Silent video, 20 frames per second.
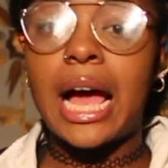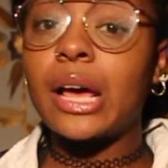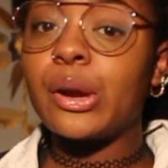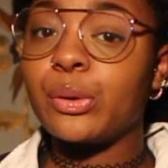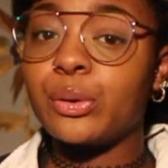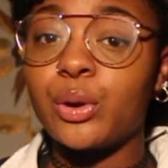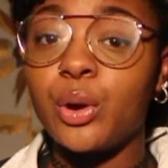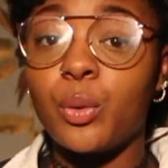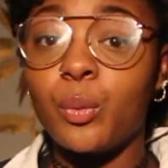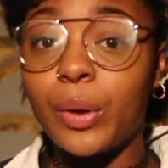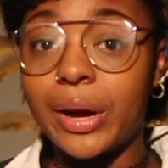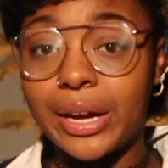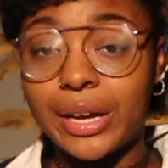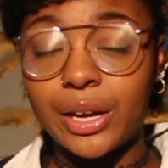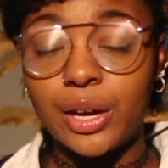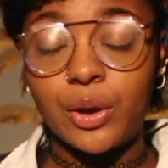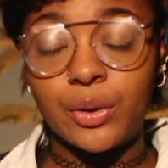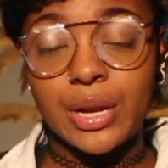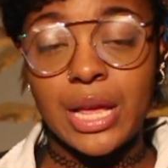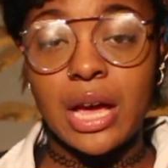I don't know what
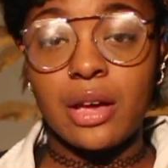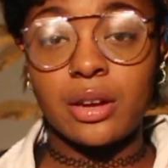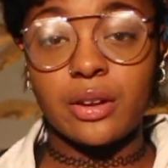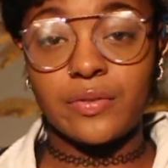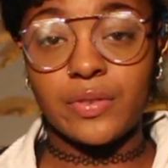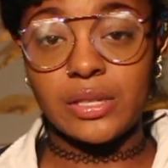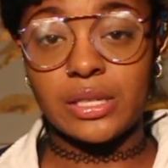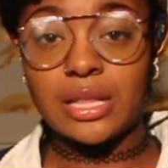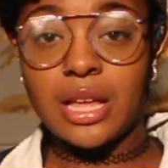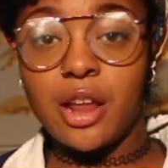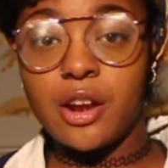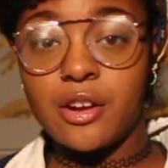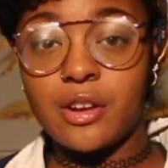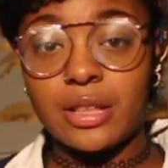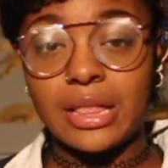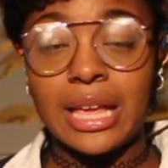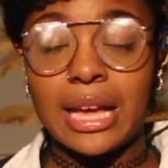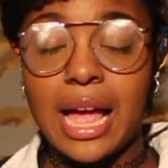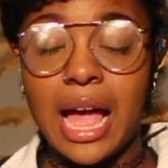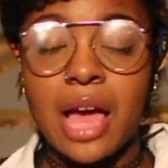can go down if it's not
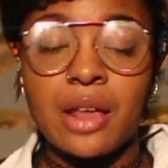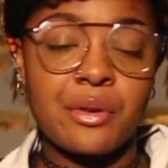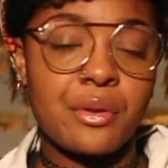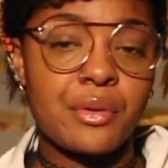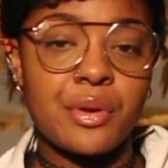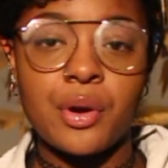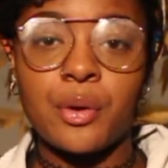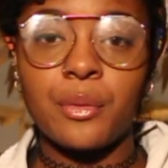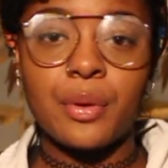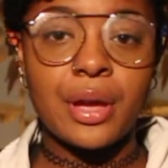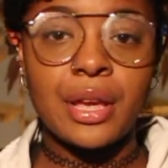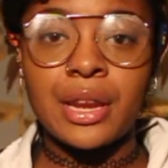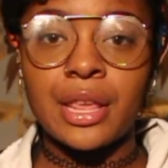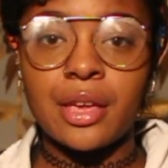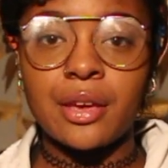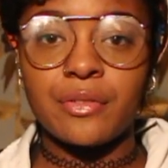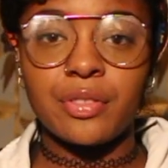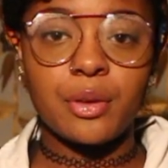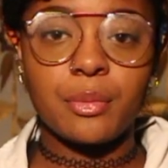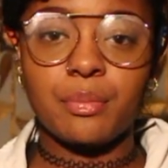her. Like, I don't know
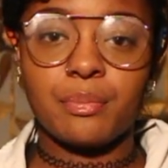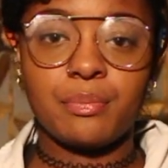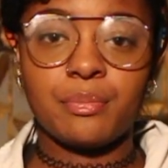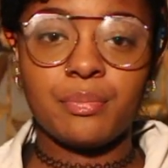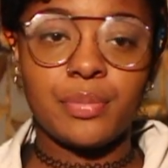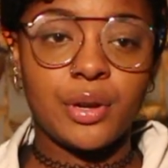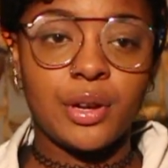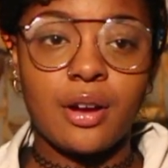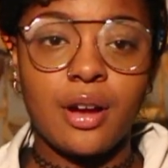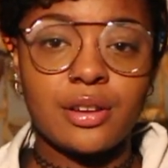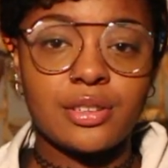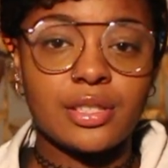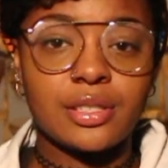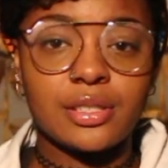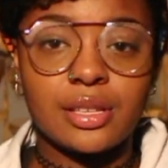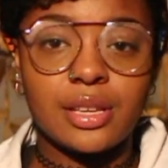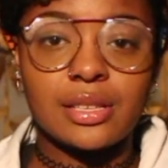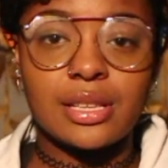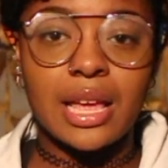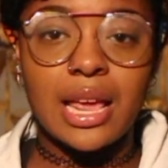any of the
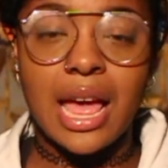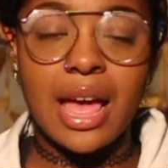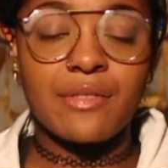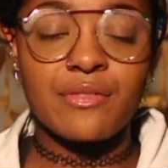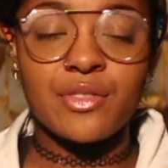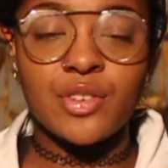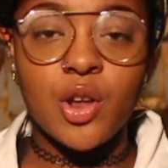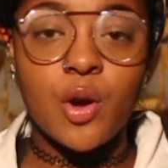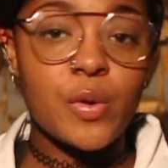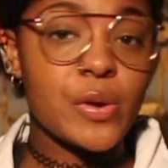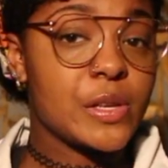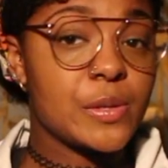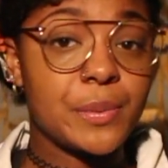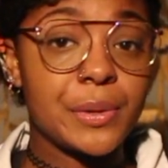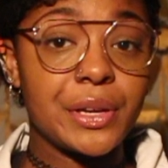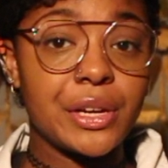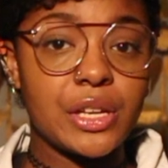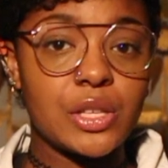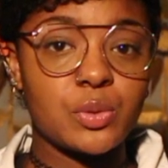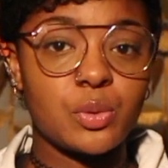precautions because I have no
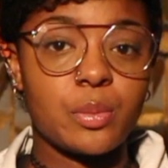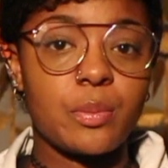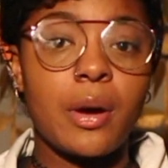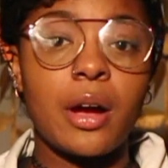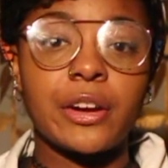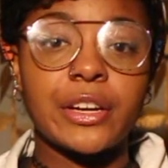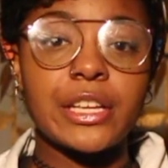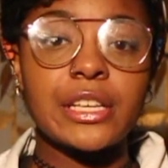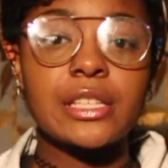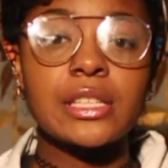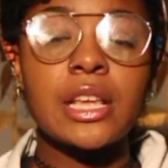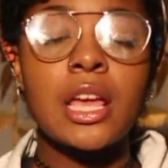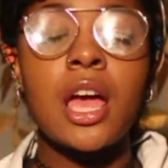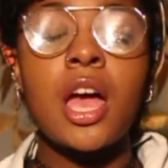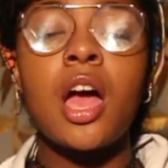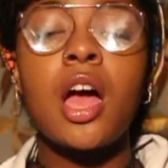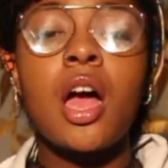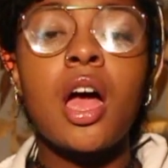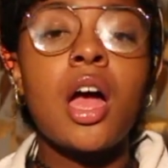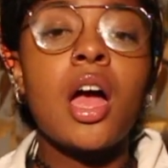experience with parties.
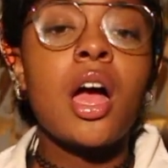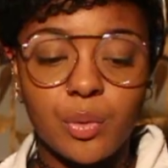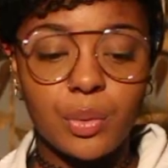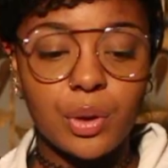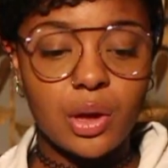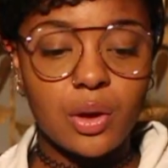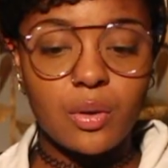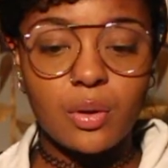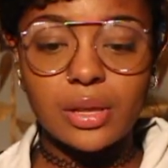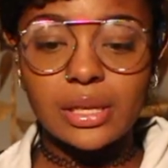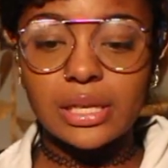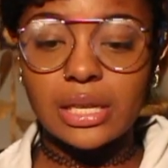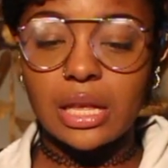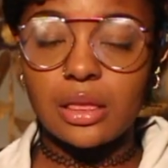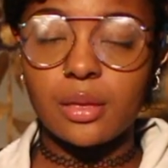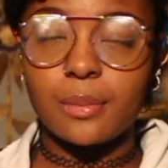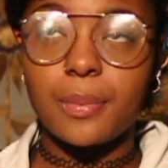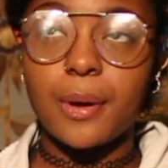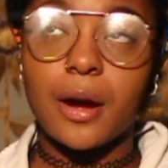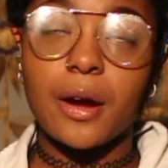We go
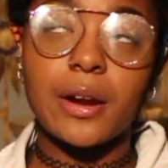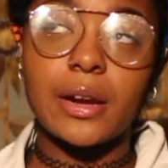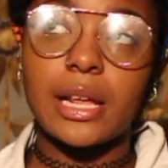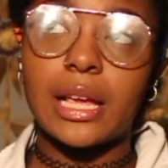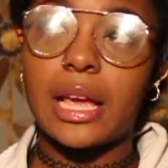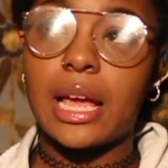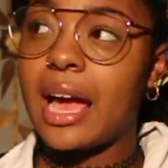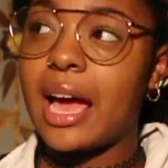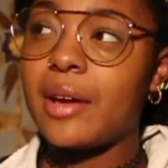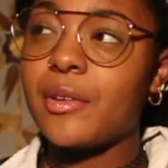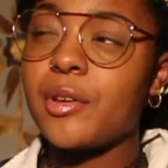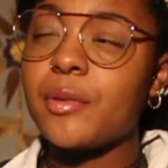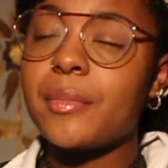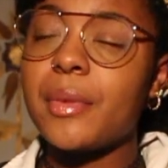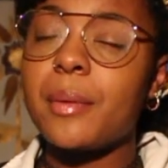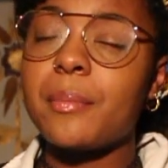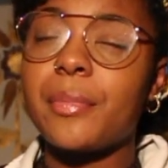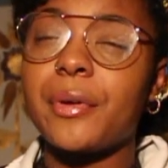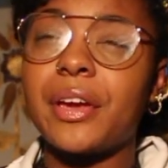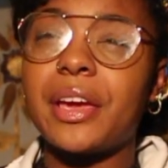inside the party. I
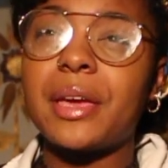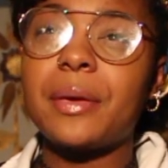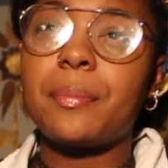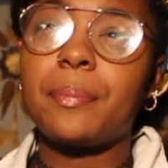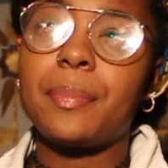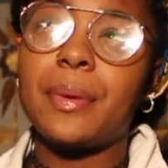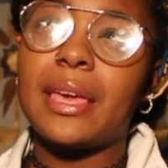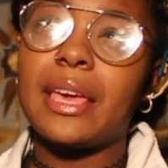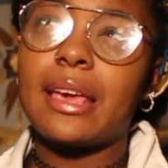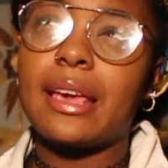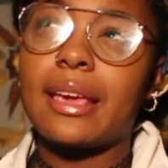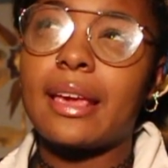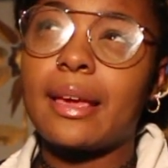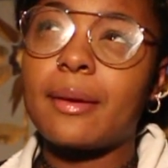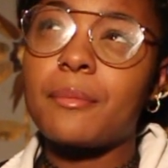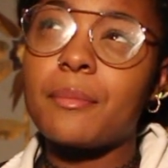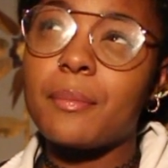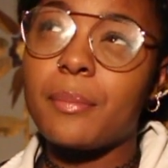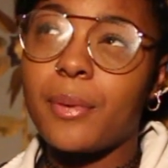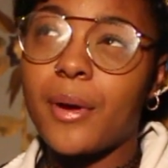remember it
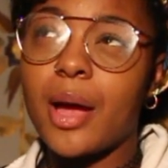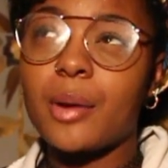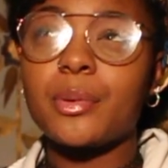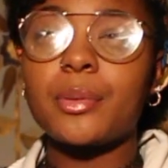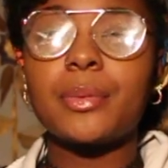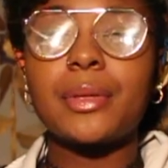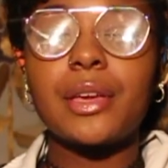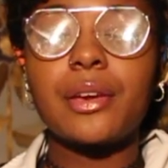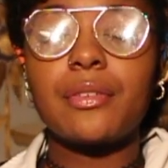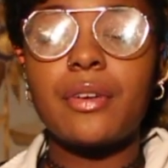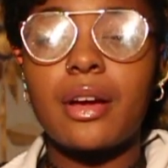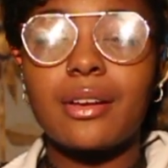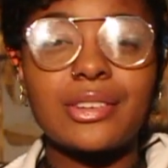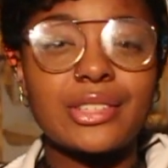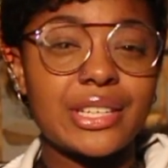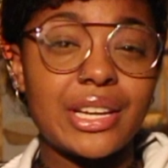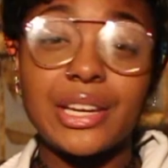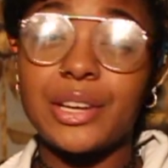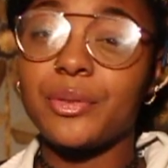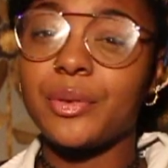being probably around
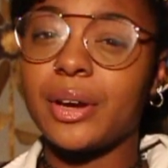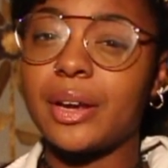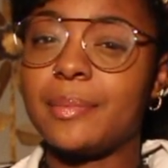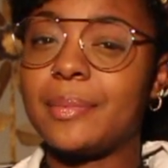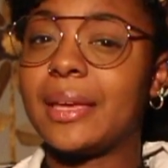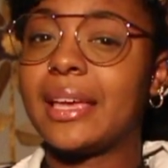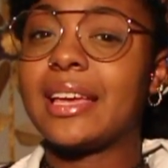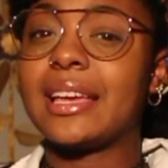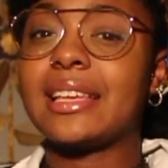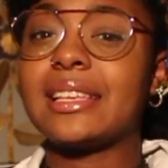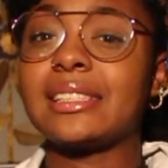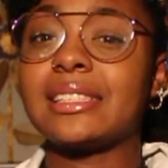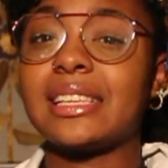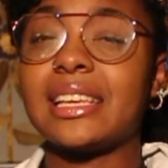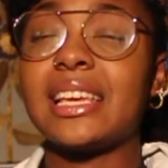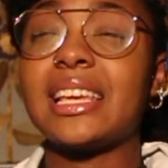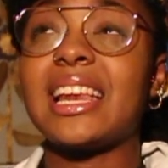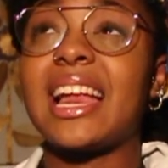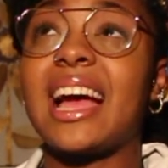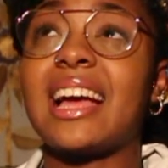January because
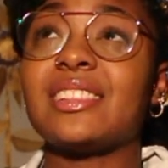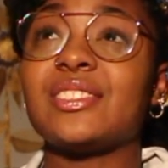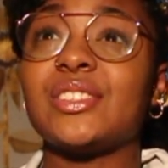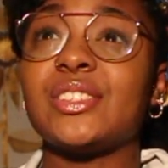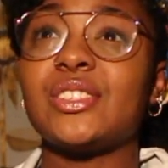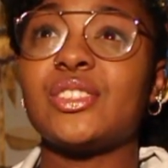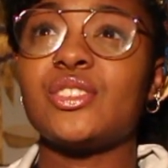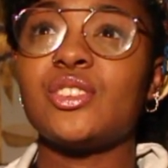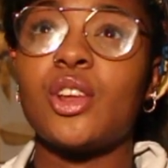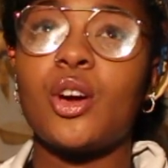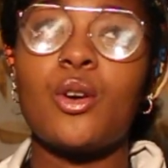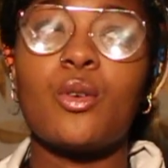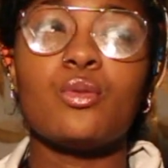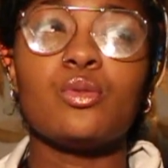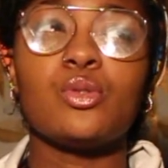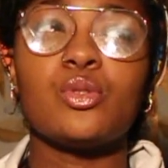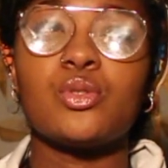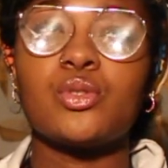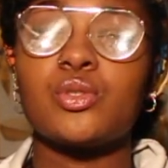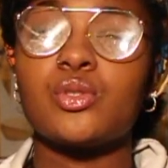it had
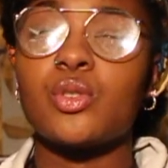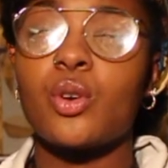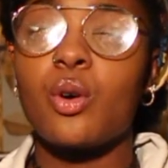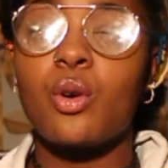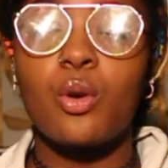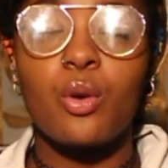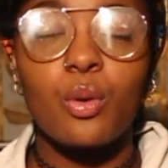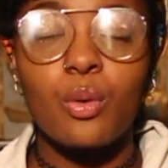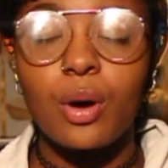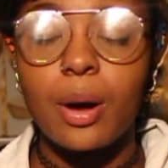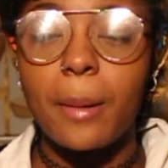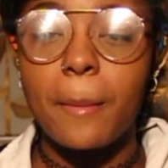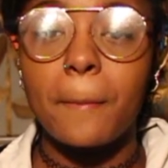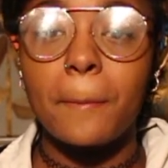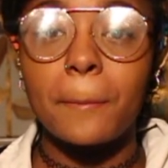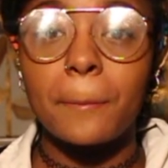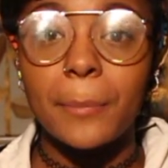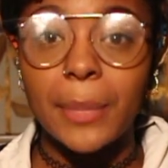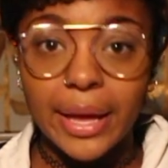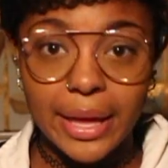snowed so
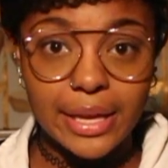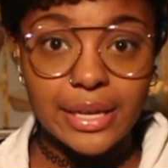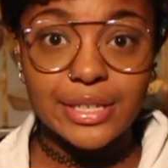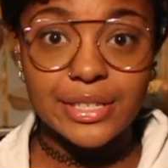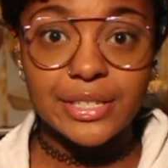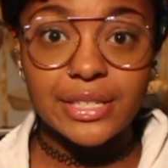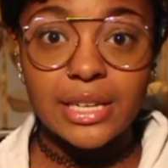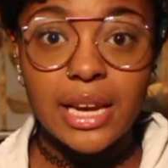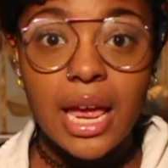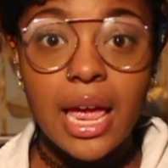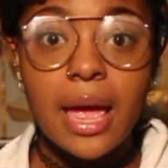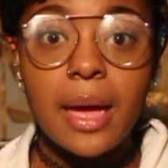much,